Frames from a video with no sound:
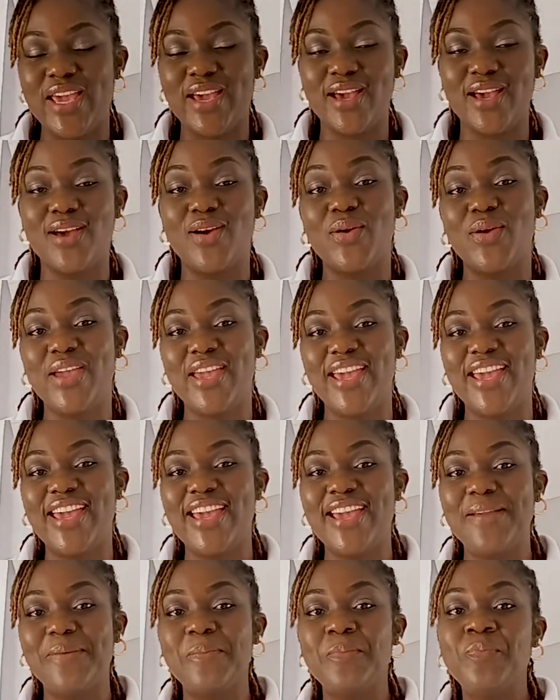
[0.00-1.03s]
Okay,
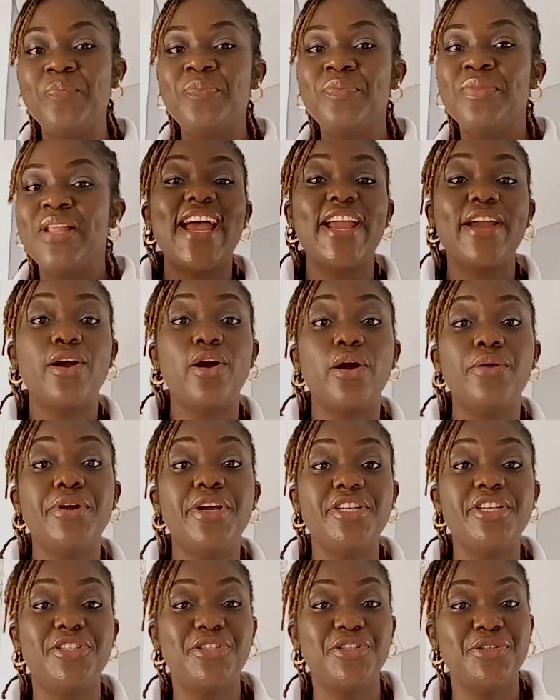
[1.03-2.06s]
I encourage
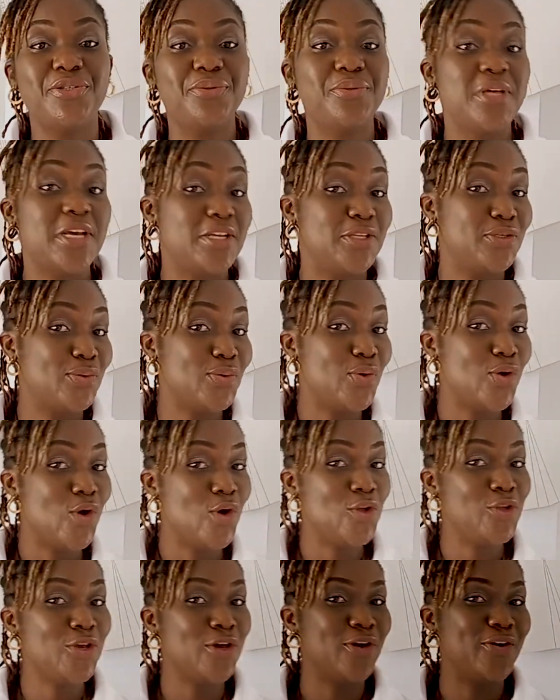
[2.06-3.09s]
you to own
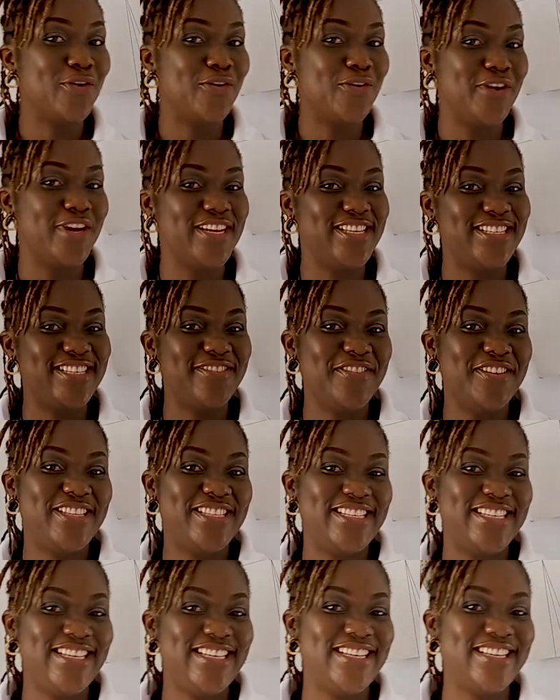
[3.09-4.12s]
your
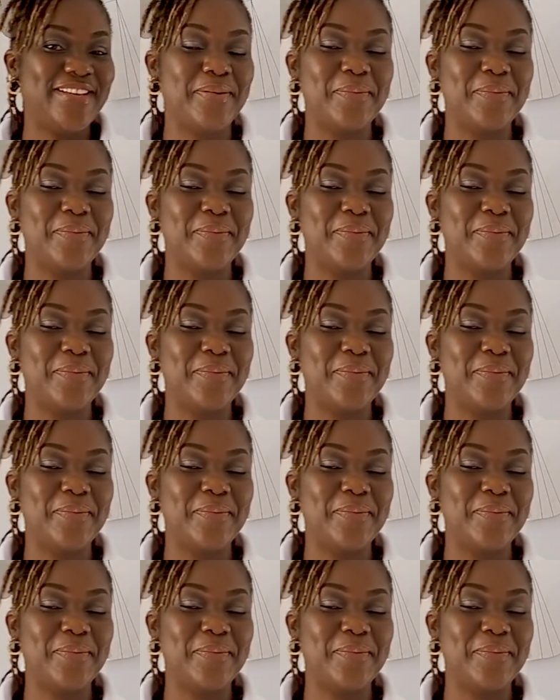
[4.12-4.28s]
creativity